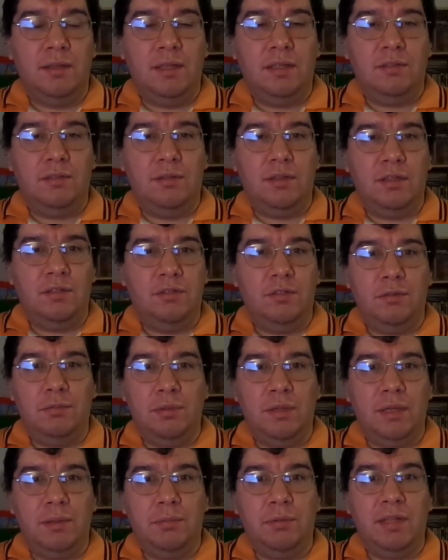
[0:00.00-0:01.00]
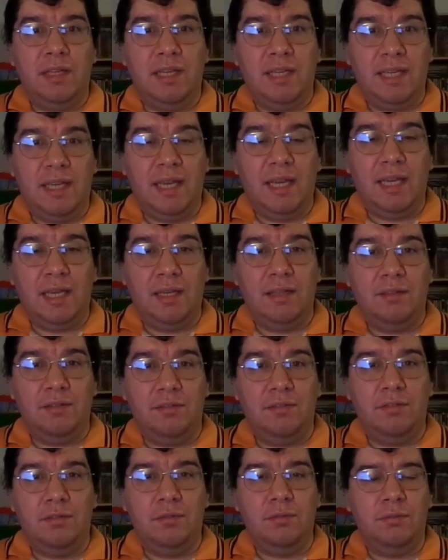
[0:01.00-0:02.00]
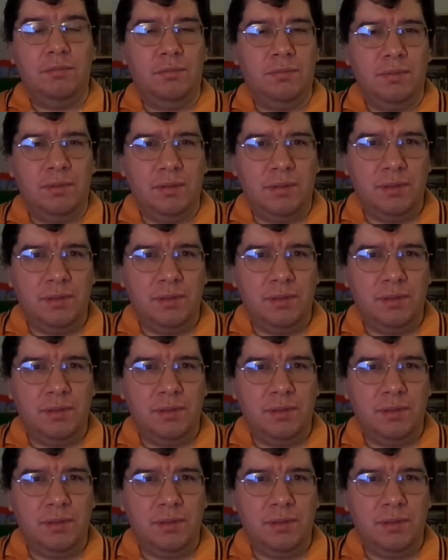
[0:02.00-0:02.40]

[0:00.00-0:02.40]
They do whatever they can to